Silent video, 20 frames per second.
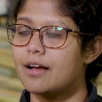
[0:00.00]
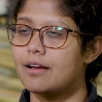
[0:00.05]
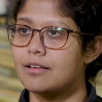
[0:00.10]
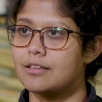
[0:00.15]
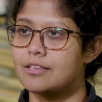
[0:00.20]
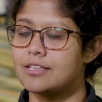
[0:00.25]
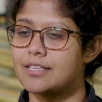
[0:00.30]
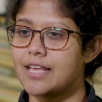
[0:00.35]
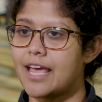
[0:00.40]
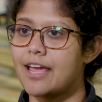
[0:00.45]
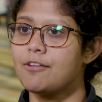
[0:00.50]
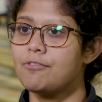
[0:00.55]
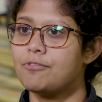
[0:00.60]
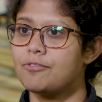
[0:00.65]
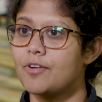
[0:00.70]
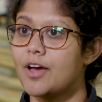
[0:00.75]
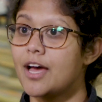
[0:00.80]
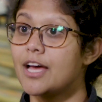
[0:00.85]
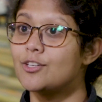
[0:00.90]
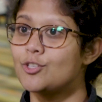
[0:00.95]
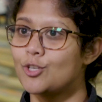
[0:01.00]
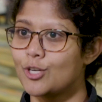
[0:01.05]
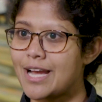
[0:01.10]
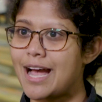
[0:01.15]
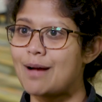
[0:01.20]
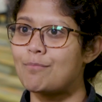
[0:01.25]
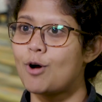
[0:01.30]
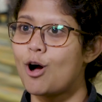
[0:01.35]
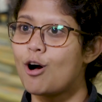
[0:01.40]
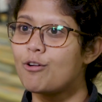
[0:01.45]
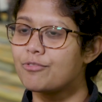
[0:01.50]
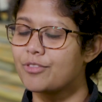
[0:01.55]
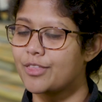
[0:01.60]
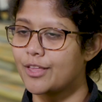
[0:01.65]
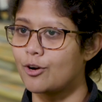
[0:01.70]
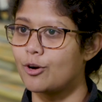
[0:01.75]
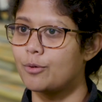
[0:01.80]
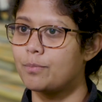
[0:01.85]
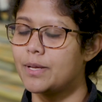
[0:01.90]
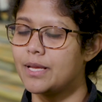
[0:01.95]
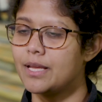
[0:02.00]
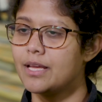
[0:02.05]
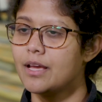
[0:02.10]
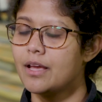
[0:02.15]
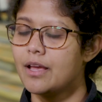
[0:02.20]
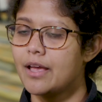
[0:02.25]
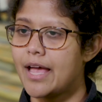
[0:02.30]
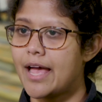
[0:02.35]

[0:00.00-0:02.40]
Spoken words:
safe to come off therapy